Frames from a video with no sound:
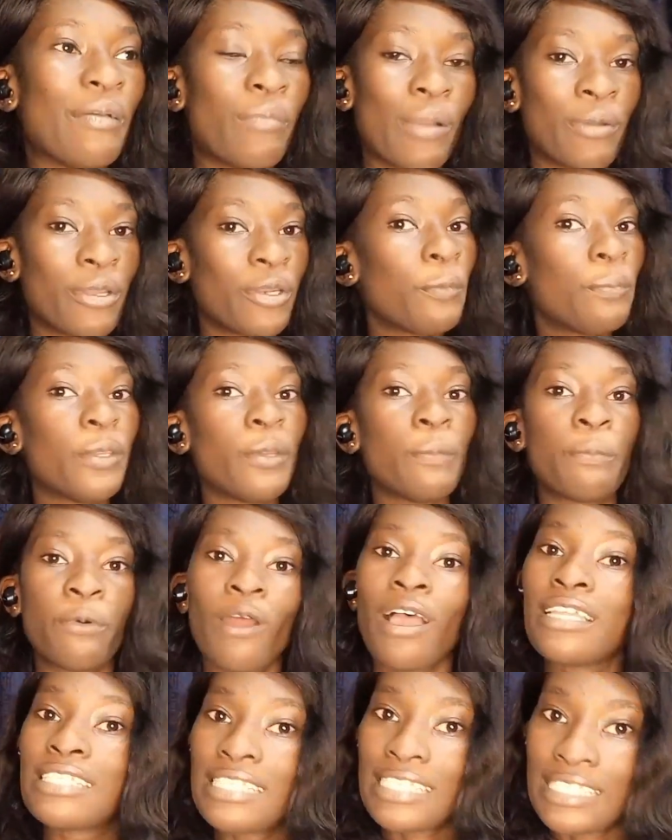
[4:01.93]
But I may not be a
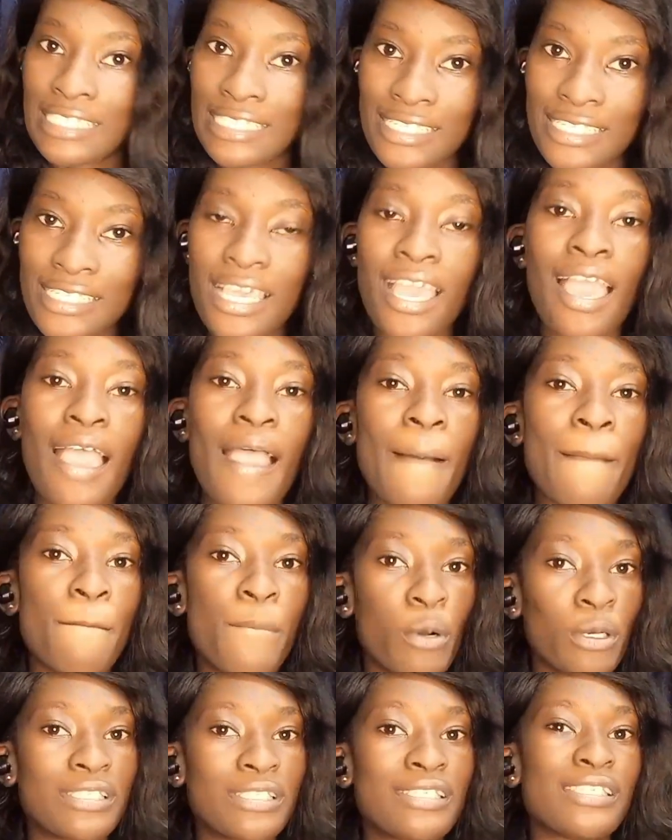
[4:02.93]
pro at it.
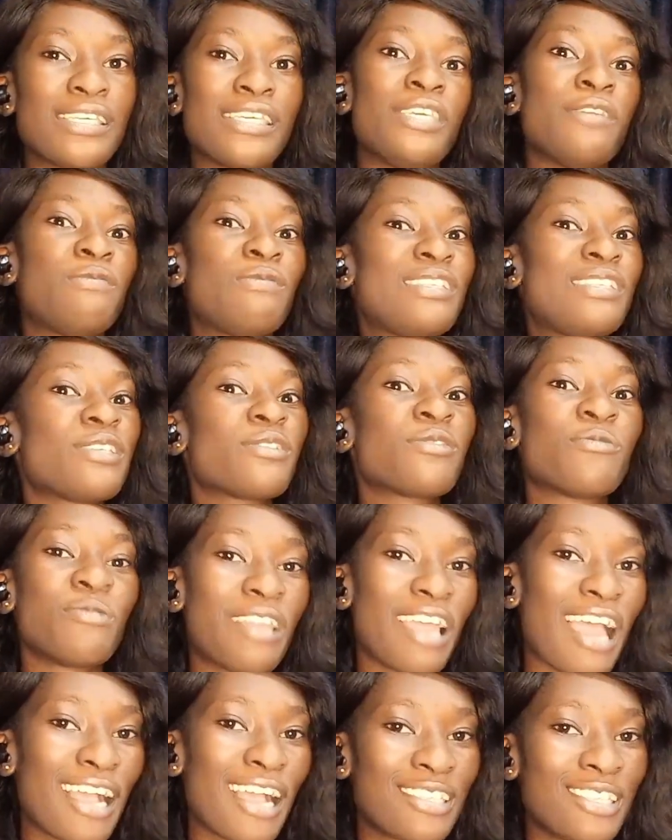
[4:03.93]
But if you see
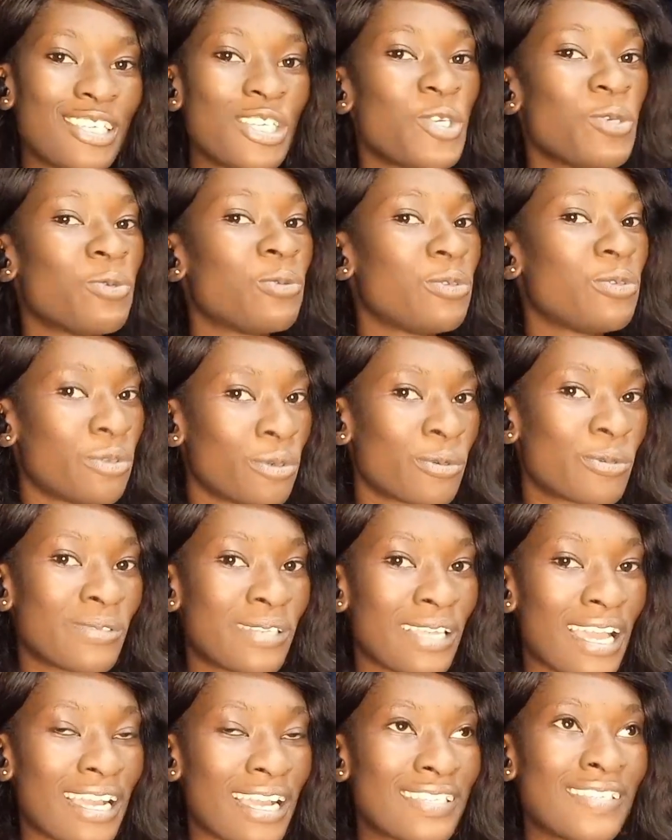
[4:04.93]
good acting, you will know
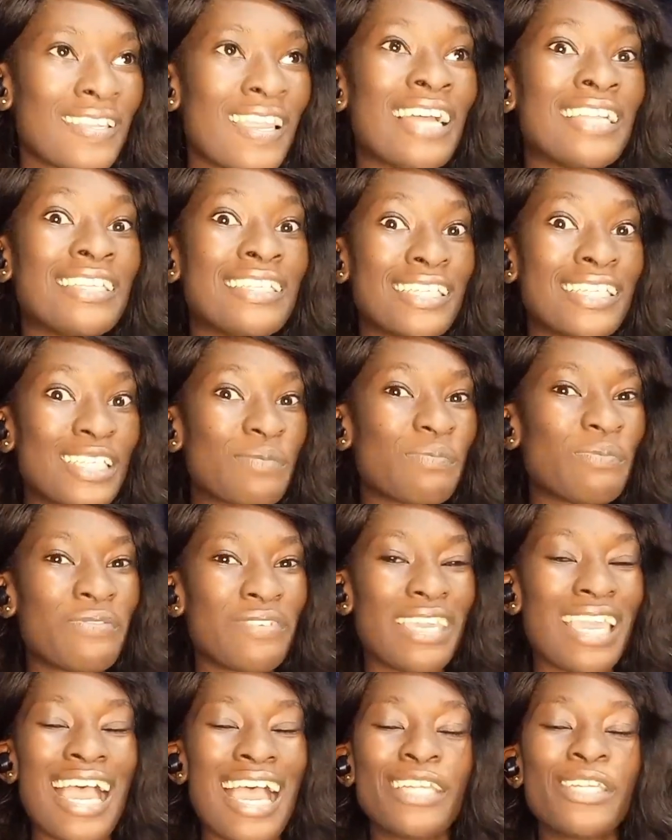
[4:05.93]
good acting. And this
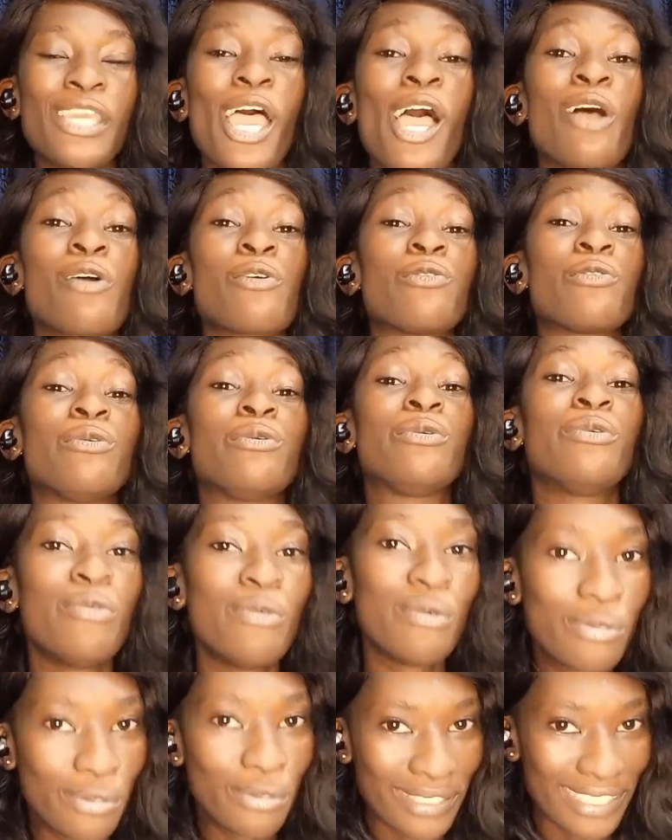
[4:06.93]
movie had
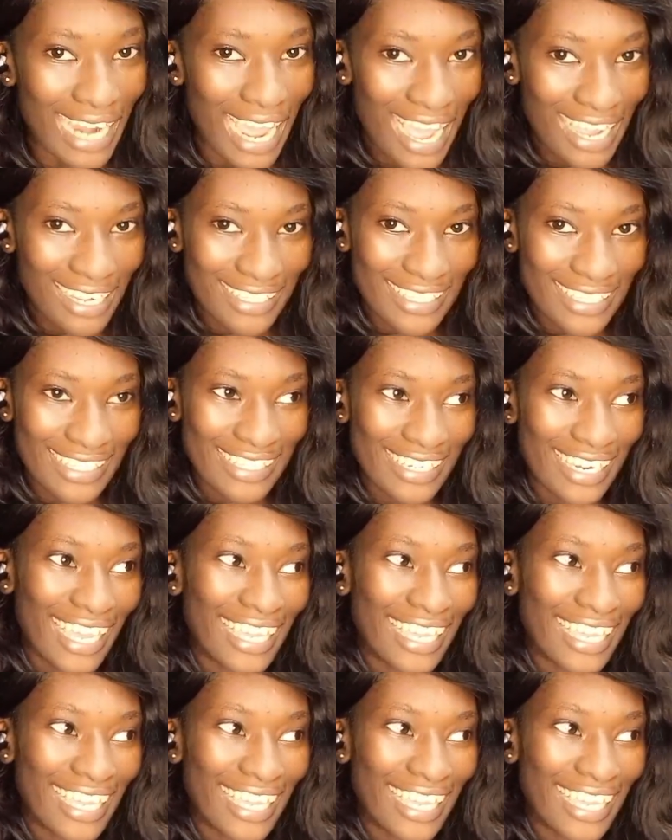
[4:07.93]
good acting.